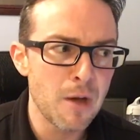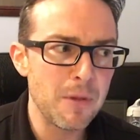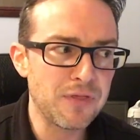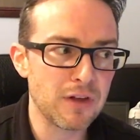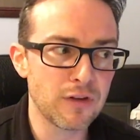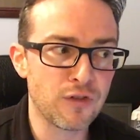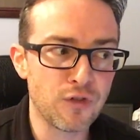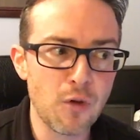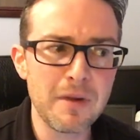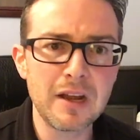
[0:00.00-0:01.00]
But there's
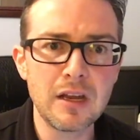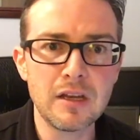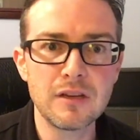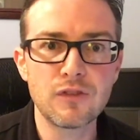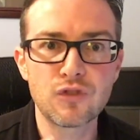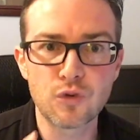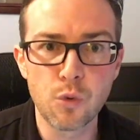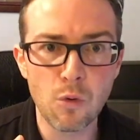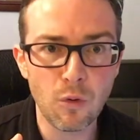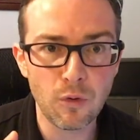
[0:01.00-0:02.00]
so many
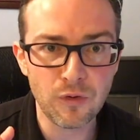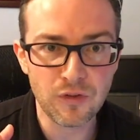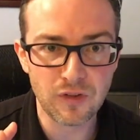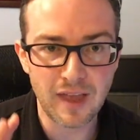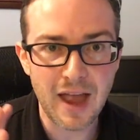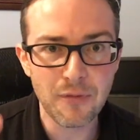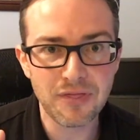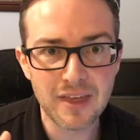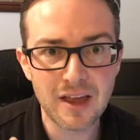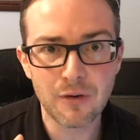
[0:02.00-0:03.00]
tools
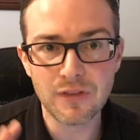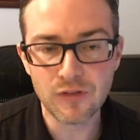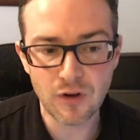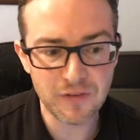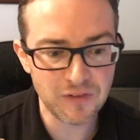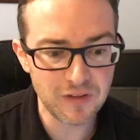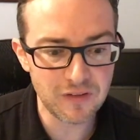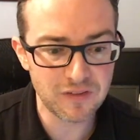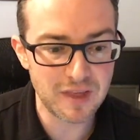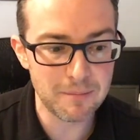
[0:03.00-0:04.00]
out there and
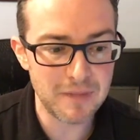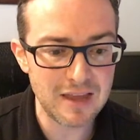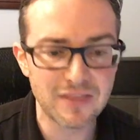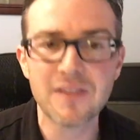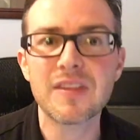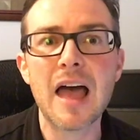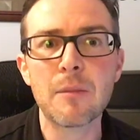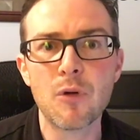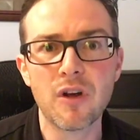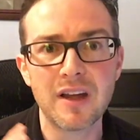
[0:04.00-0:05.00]
services that make the
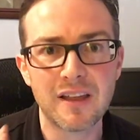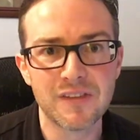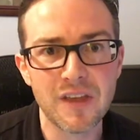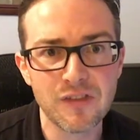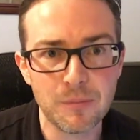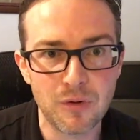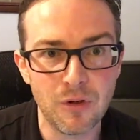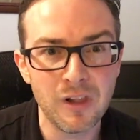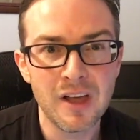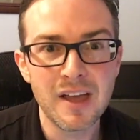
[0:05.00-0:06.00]
stock market
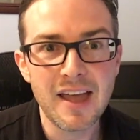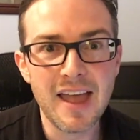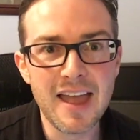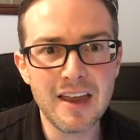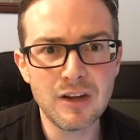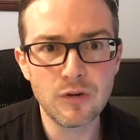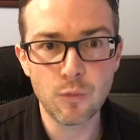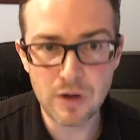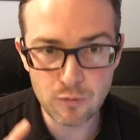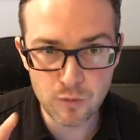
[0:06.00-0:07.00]
accessible,
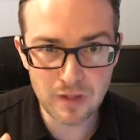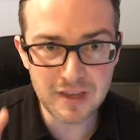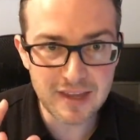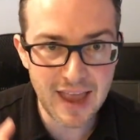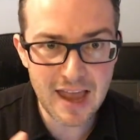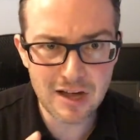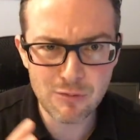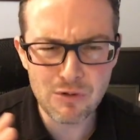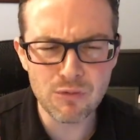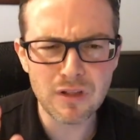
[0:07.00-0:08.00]
and we really can and
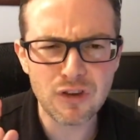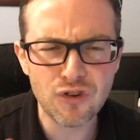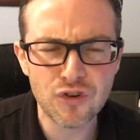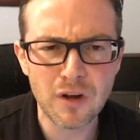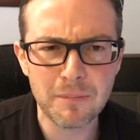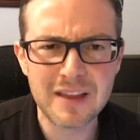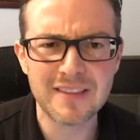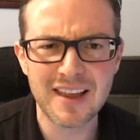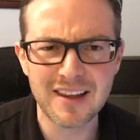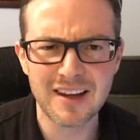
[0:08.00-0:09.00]
we really should be
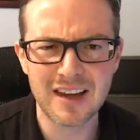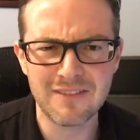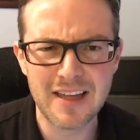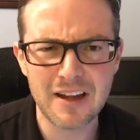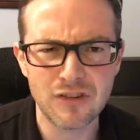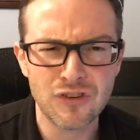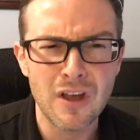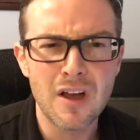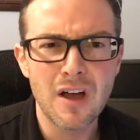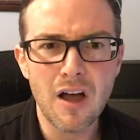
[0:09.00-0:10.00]
taking advantage
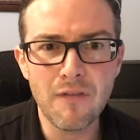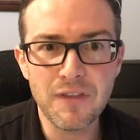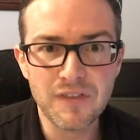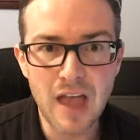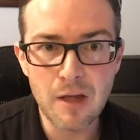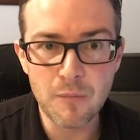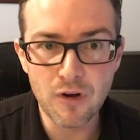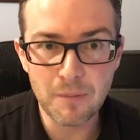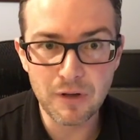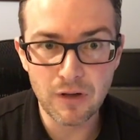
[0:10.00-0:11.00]
of the stock
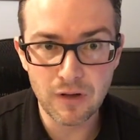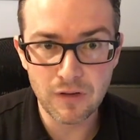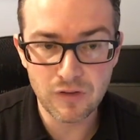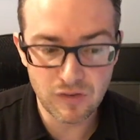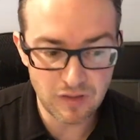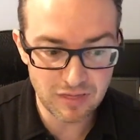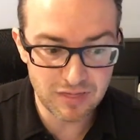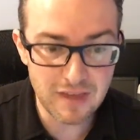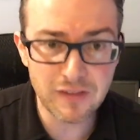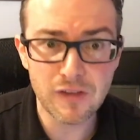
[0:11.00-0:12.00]
market, because
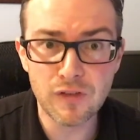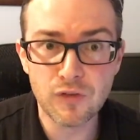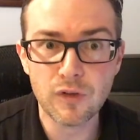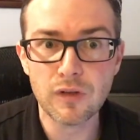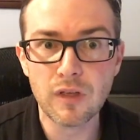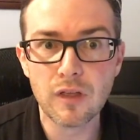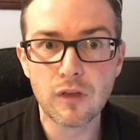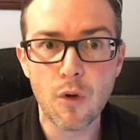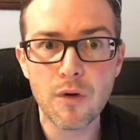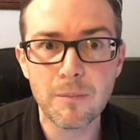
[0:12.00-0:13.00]
this is
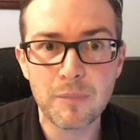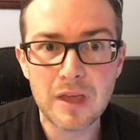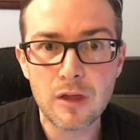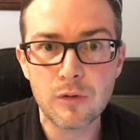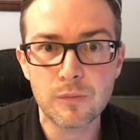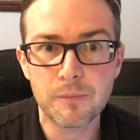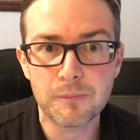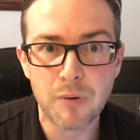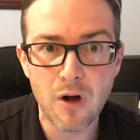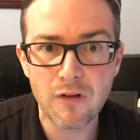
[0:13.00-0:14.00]
going to be
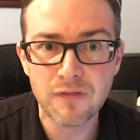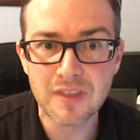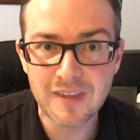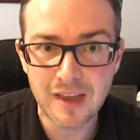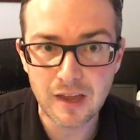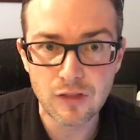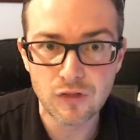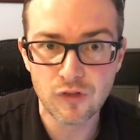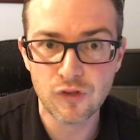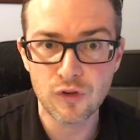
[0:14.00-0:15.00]
part of the ticket
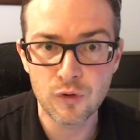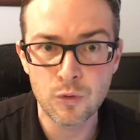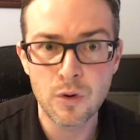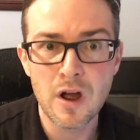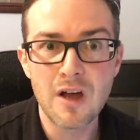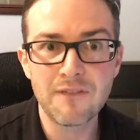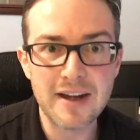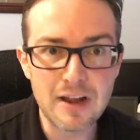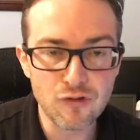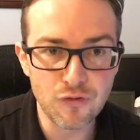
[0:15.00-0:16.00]
to
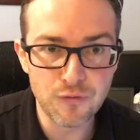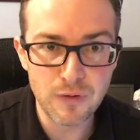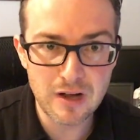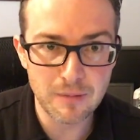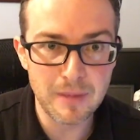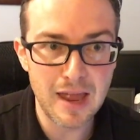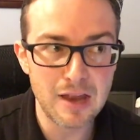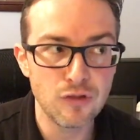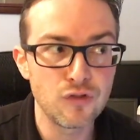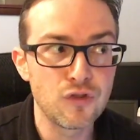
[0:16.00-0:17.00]
financial freedom
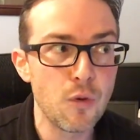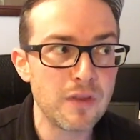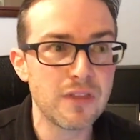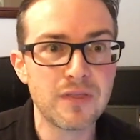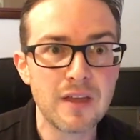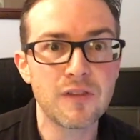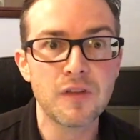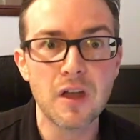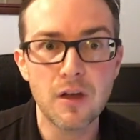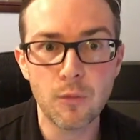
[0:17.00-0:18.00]
and doing the things
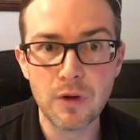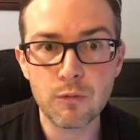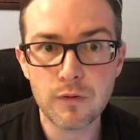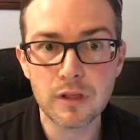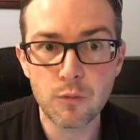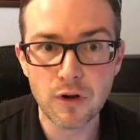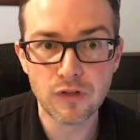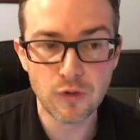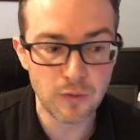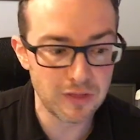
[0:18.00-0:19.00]
that we really want to
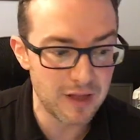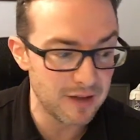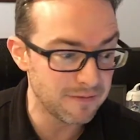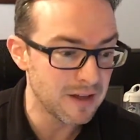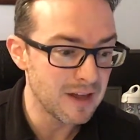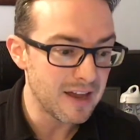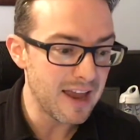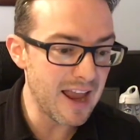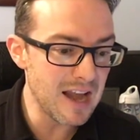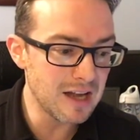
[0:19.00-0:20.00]
do in life.
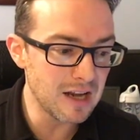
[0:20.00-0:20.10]
And